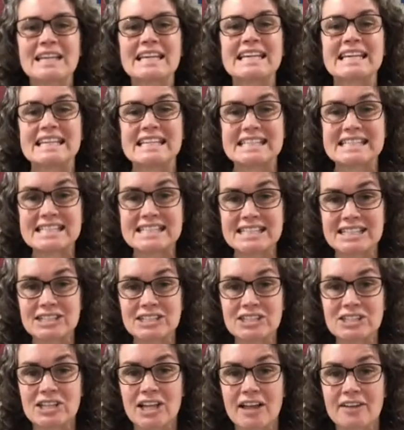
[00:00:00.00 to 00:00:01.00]
He
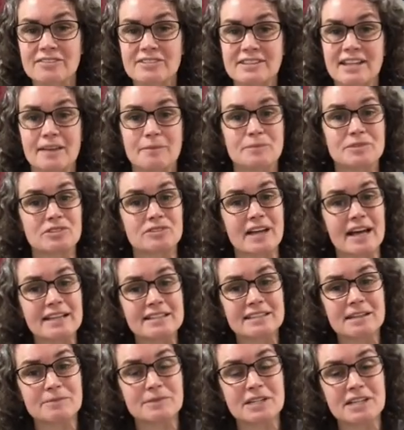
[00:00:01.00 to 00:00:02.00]
still loved them. So
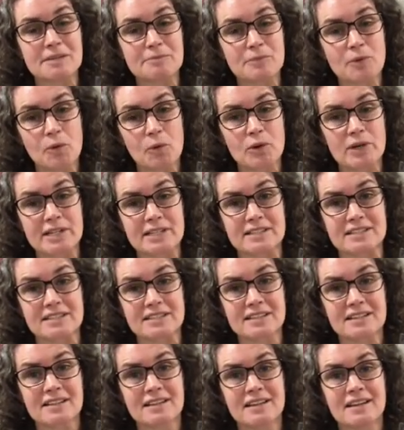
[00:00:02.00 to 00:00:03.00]
that's something important.
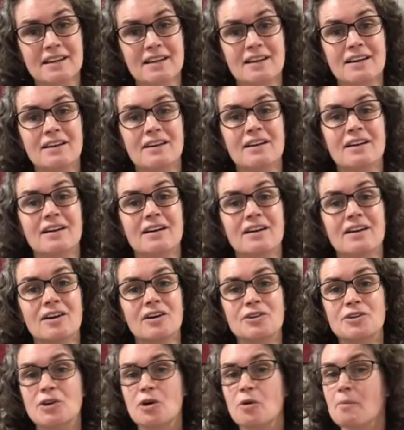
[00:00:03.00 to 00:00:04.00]

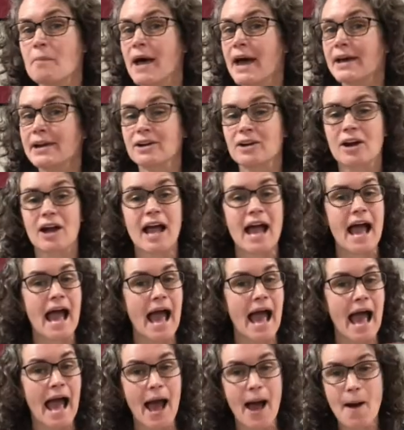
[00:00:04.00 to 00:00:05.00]
No matter
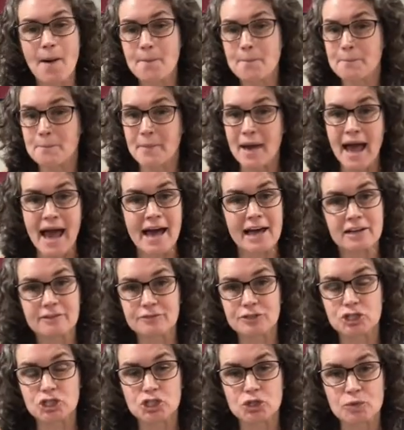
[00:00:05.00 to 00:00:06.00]
how bad of
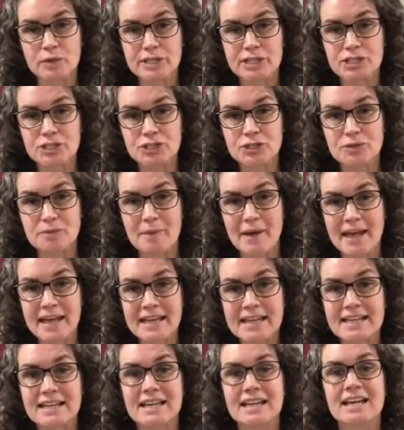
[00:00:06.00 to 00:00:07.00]
a choice you
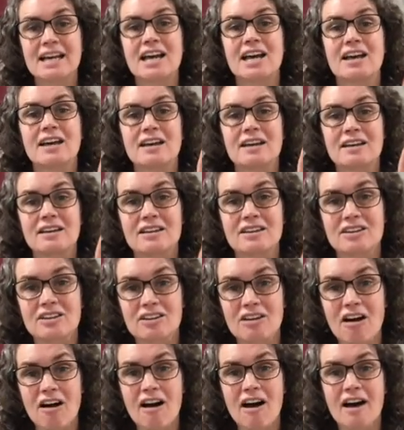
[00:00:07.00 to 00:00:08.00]
make,
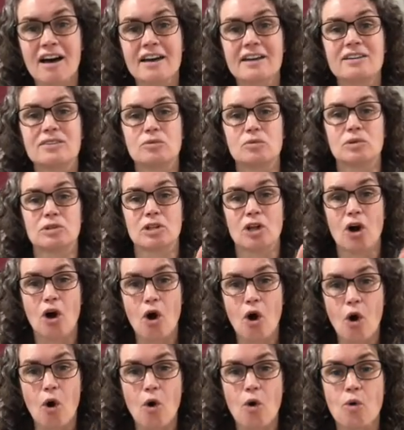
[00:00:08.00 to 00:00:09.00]
God will
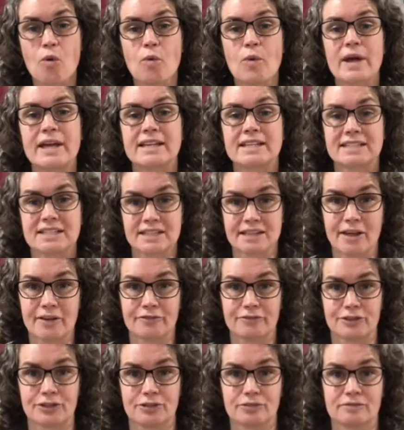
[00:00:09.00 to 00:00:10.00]
always love
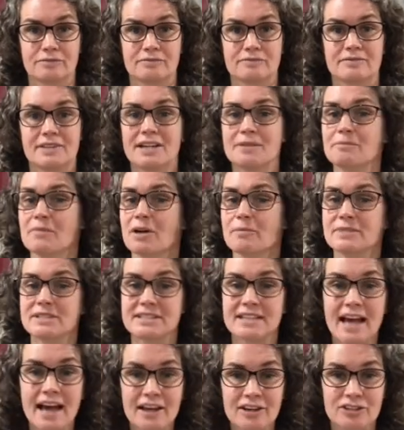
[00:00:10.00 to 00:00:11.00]
you. And mom and
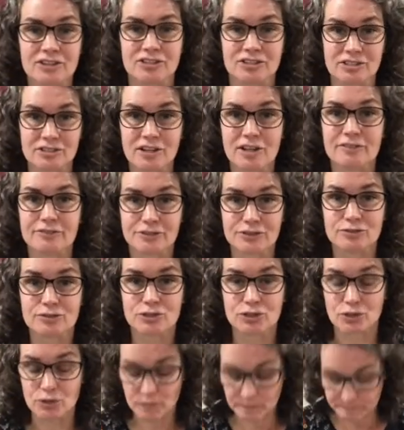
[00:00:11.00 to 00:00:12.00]
dad are going to love you too.